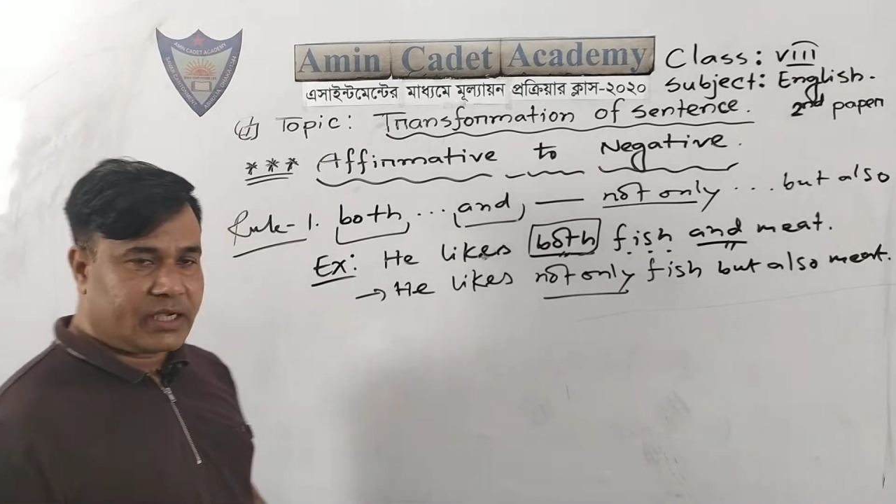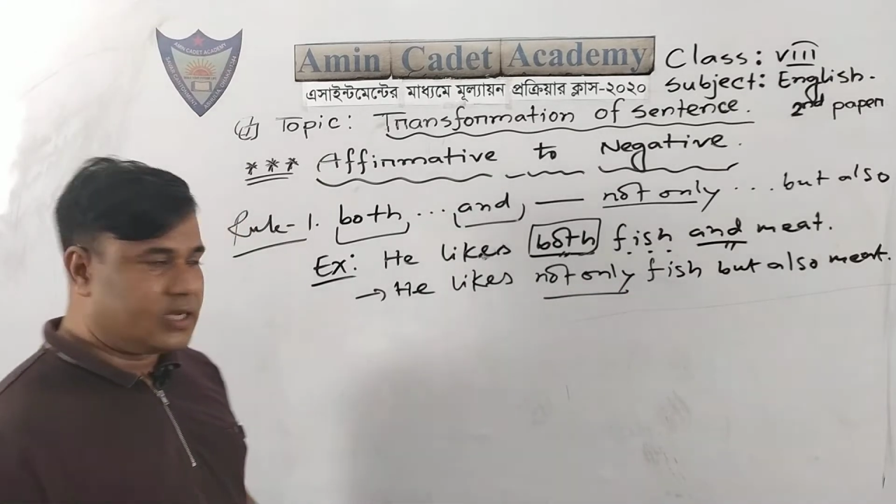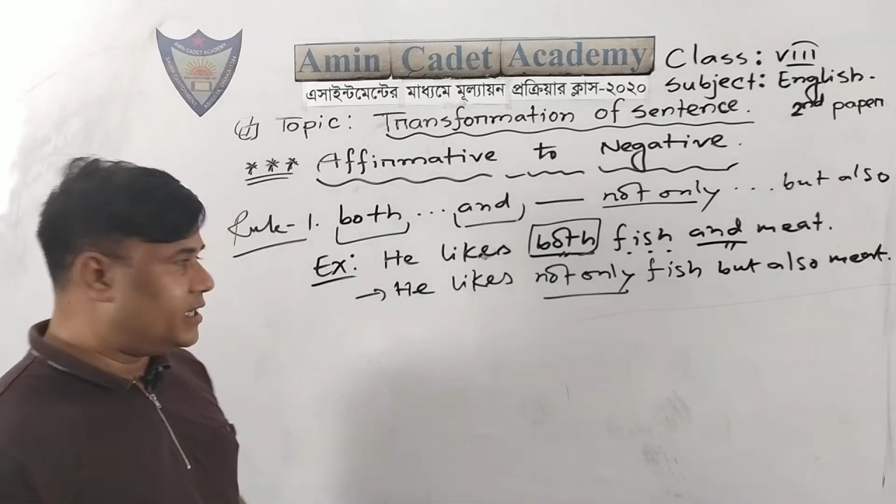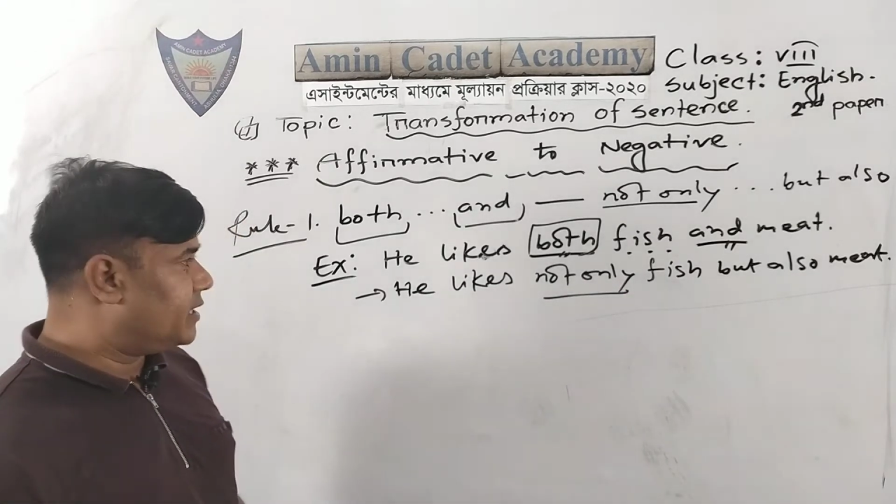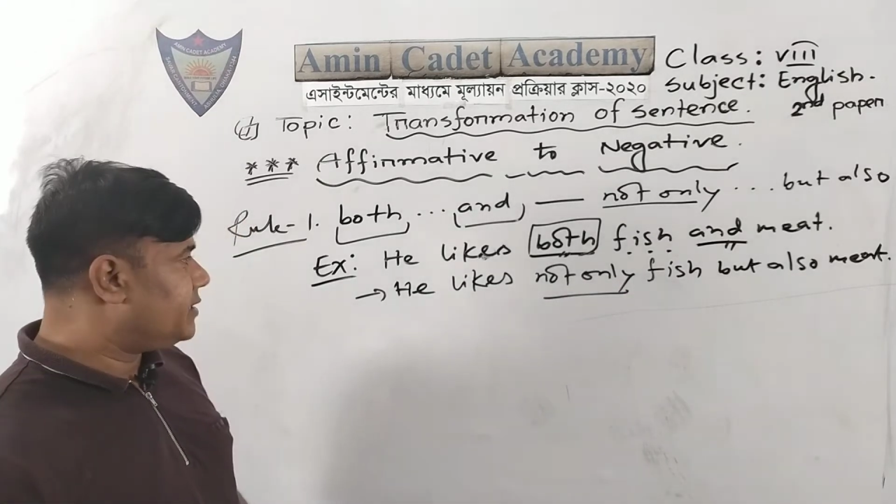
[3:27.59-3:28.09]

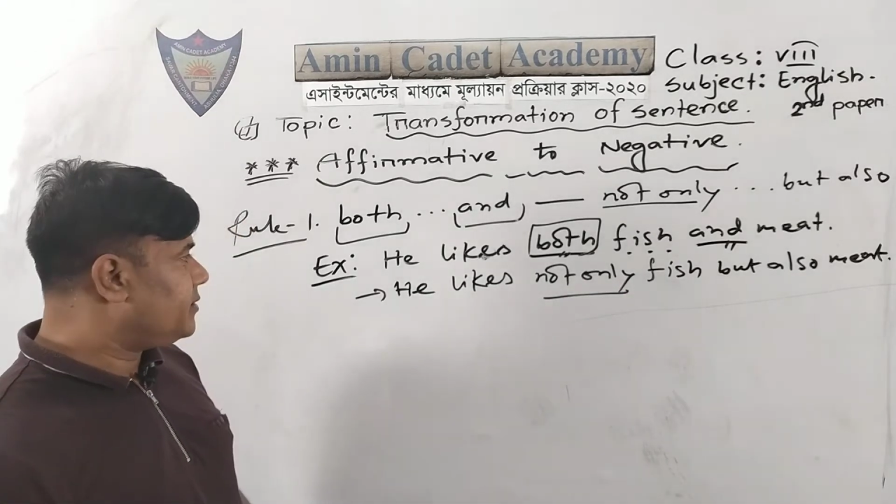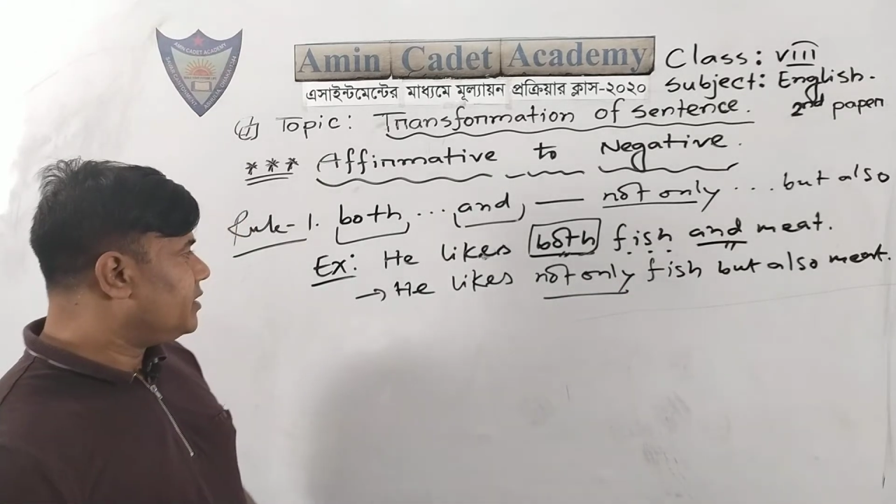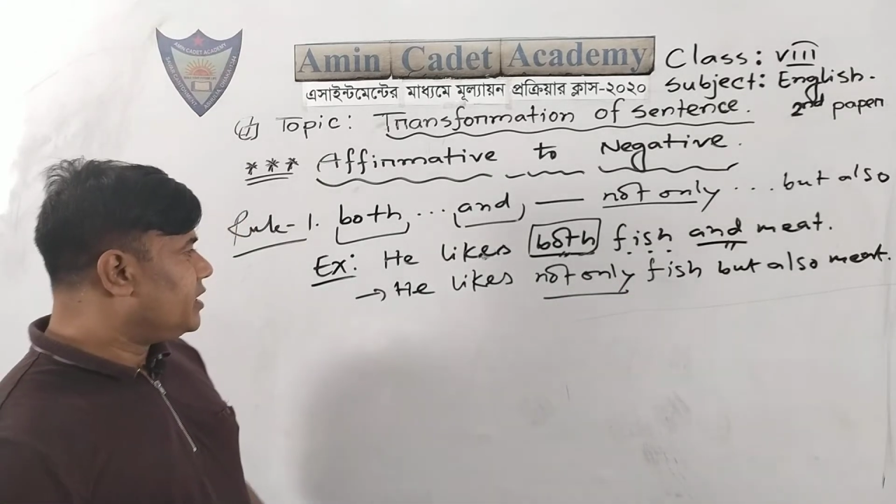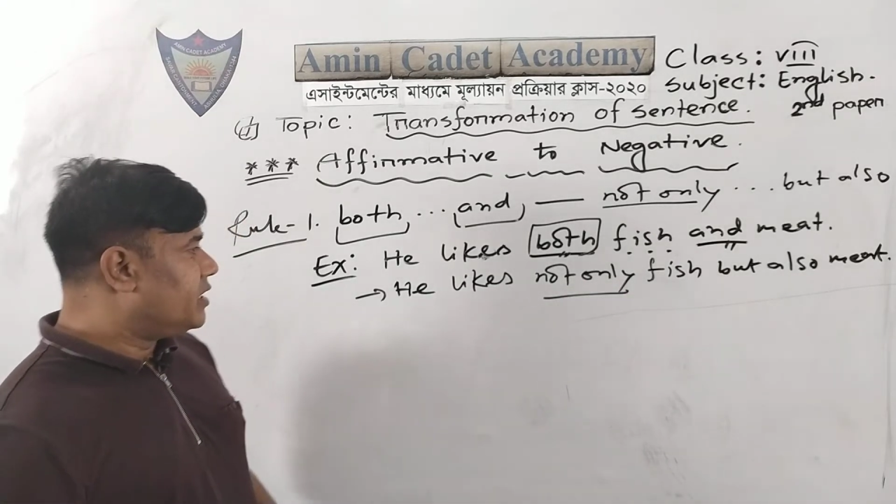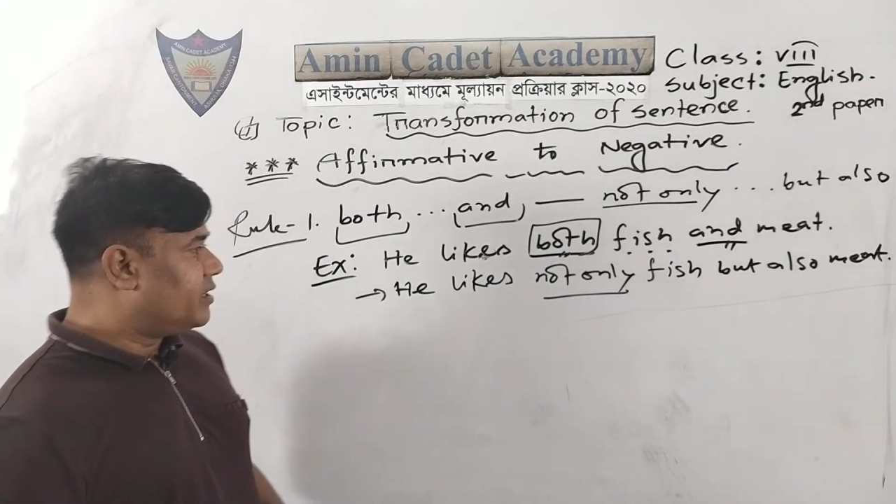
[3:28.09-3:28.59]

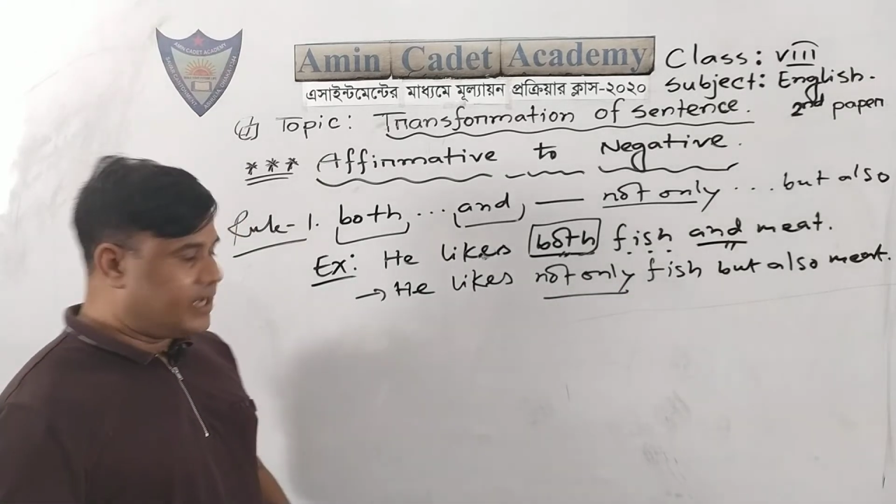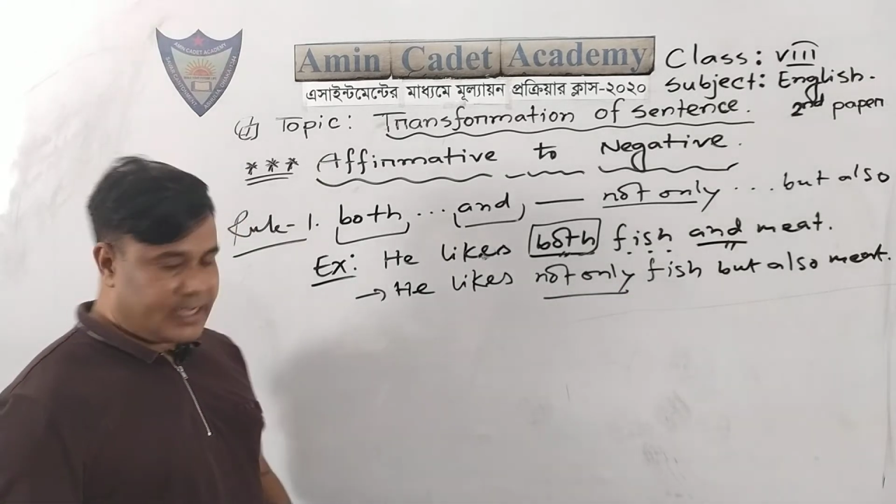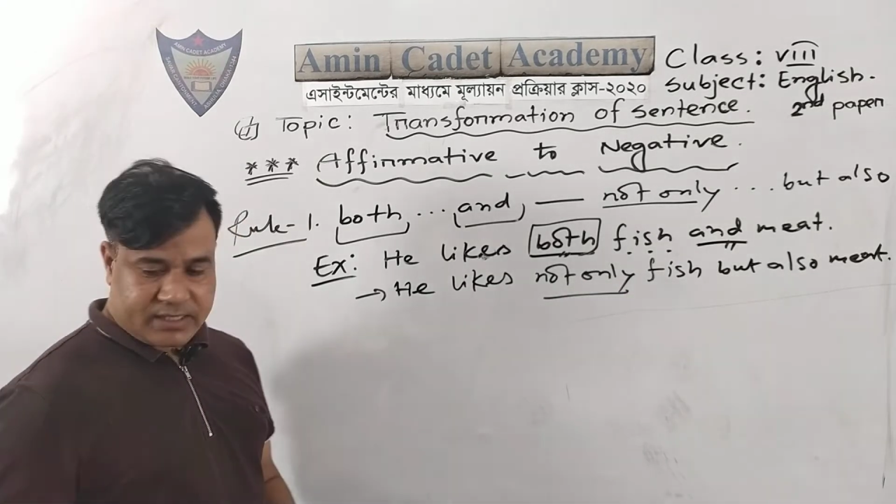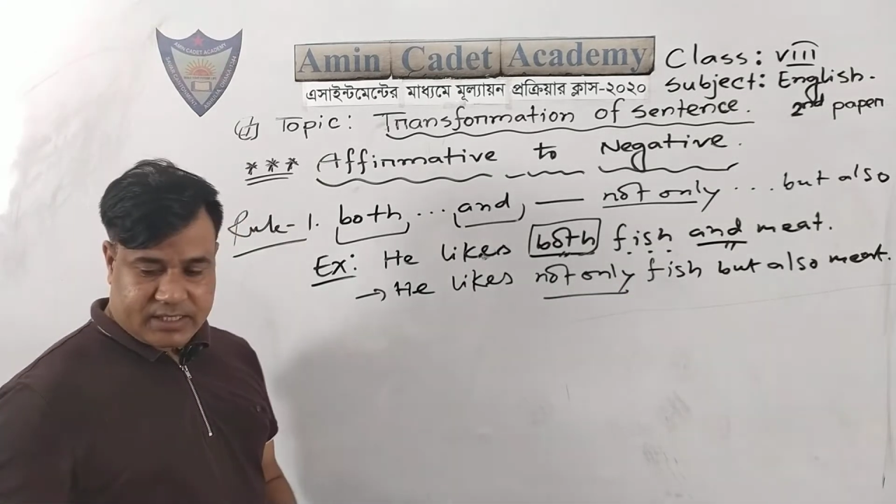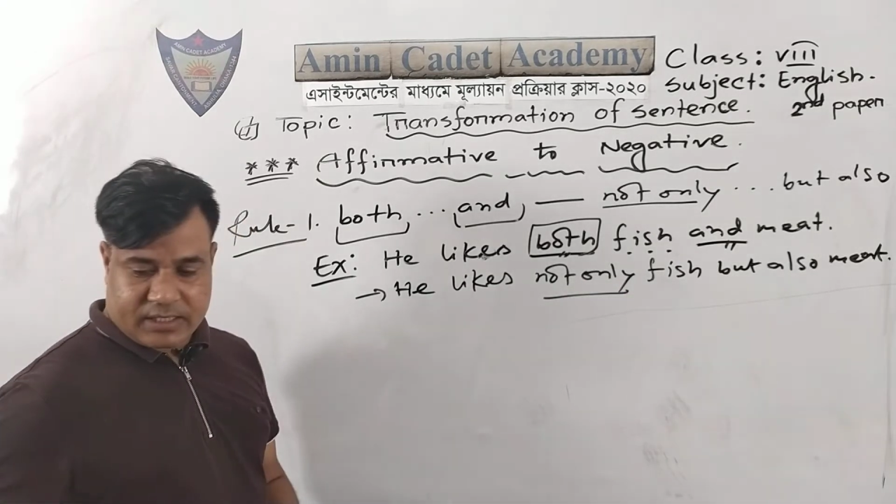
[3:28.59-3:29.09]
Clear?
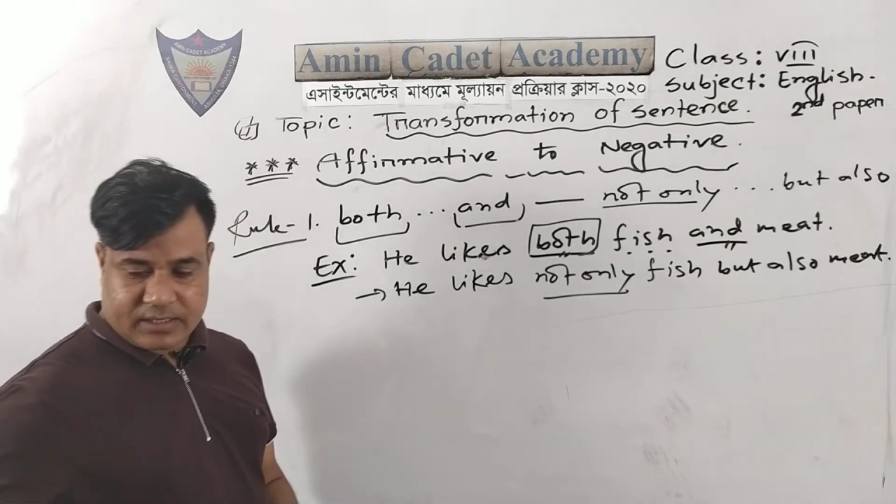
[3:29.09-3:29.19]
Next,